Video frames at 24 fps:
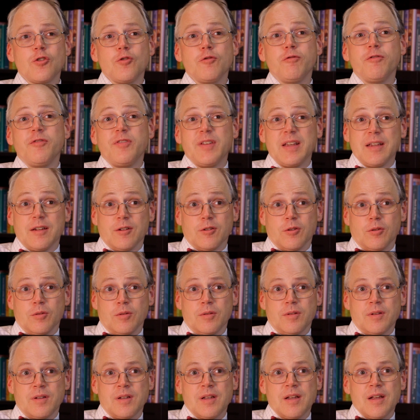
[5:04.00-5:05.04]
you feel?
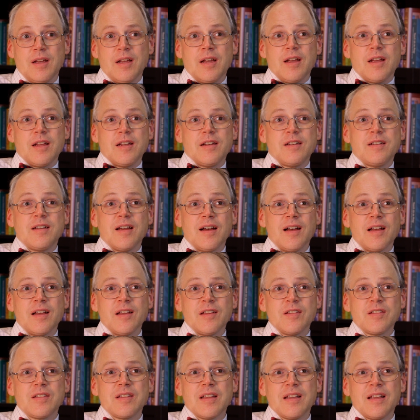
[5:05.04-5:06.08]

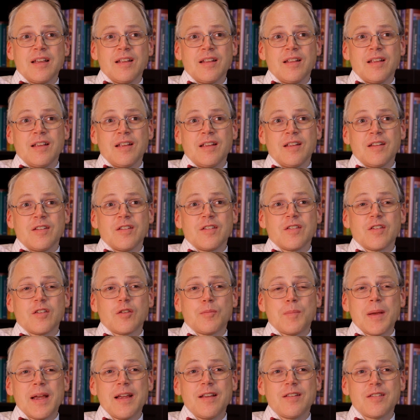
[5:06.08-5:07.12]
Does the
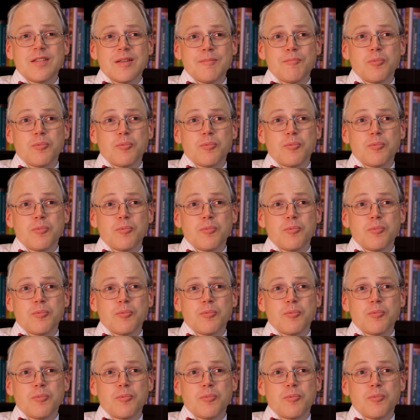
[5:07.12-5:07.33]
space